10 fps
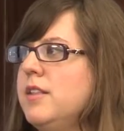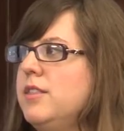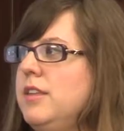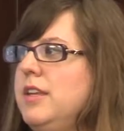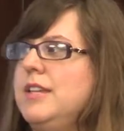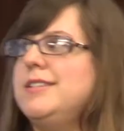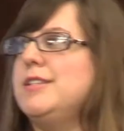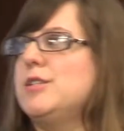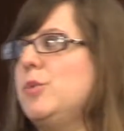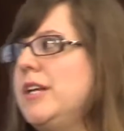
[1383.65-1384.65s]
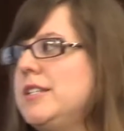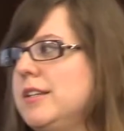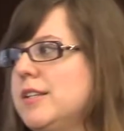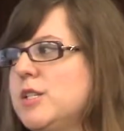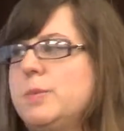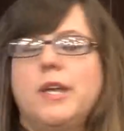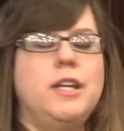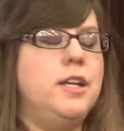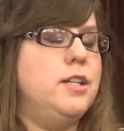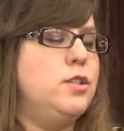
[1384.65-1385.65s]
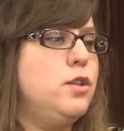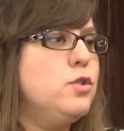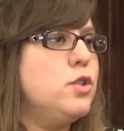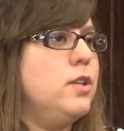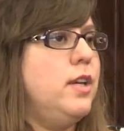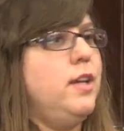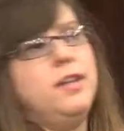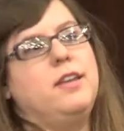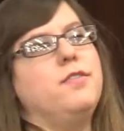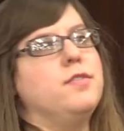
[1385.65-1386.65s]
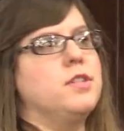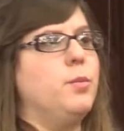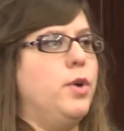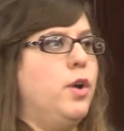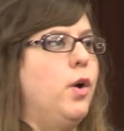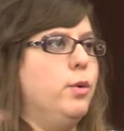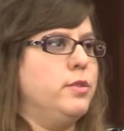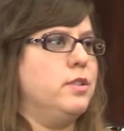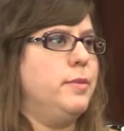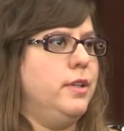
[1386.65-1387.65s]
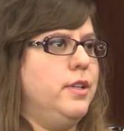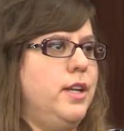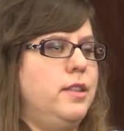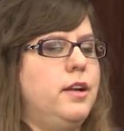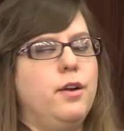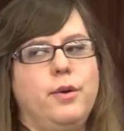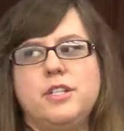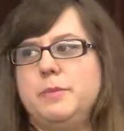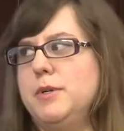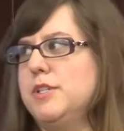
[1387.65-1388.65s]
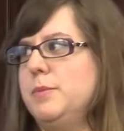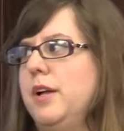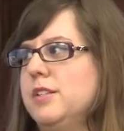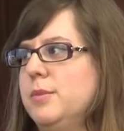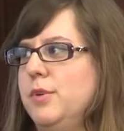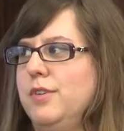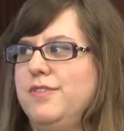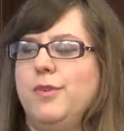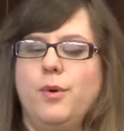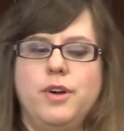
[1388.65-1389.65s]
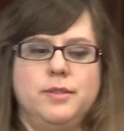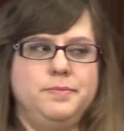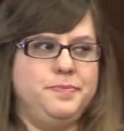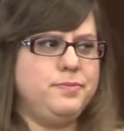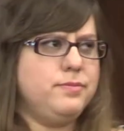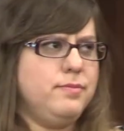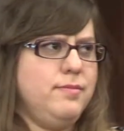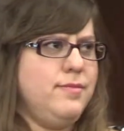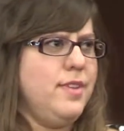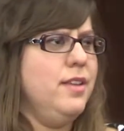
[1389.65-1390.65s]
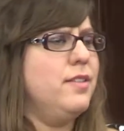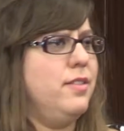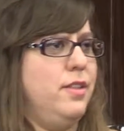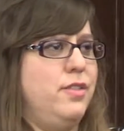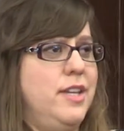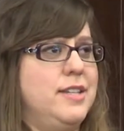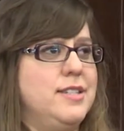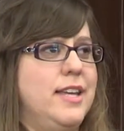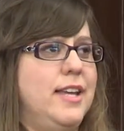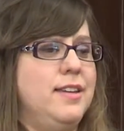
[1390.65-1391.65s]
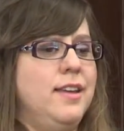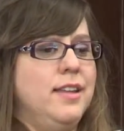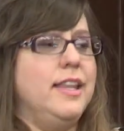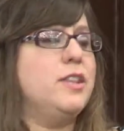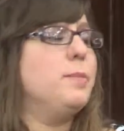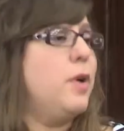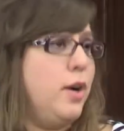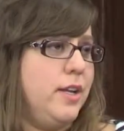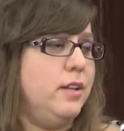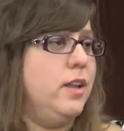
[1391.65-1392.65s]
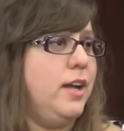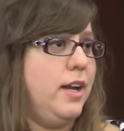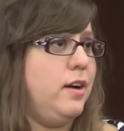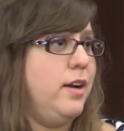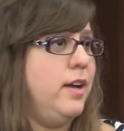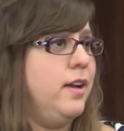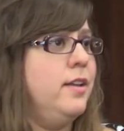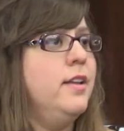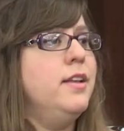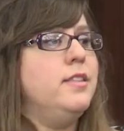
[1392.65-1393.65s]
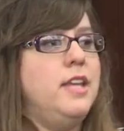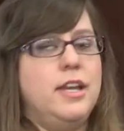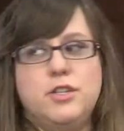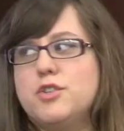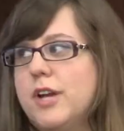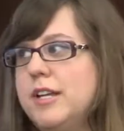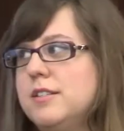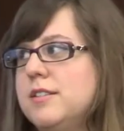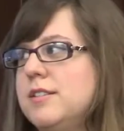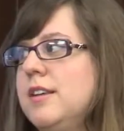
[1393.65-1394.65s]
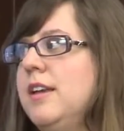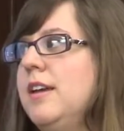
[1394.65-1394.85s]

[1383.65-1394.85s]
The easiest way to explain it is usually if someone owns the building, they're going to be responsible for the things that, like the parking lot area, the entrance,